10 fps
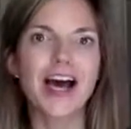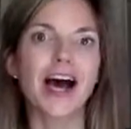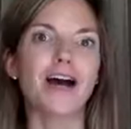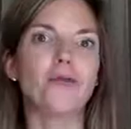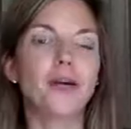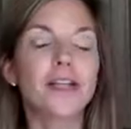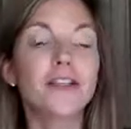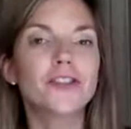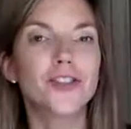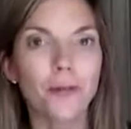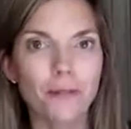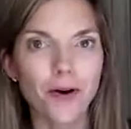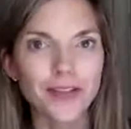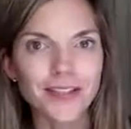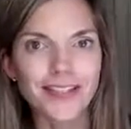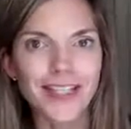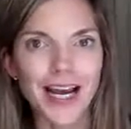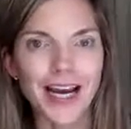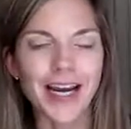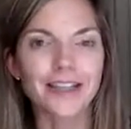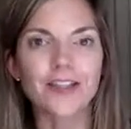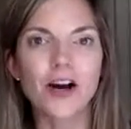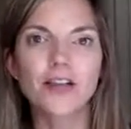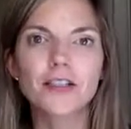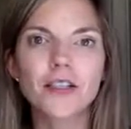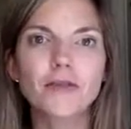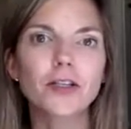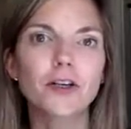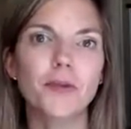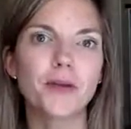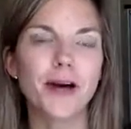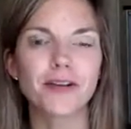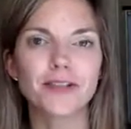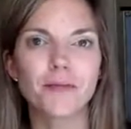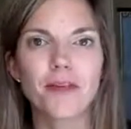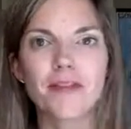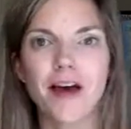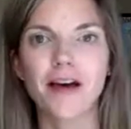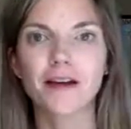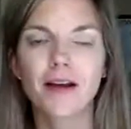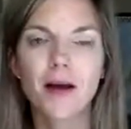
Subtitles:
I wanted to jump on today and talk to you a little bit about something that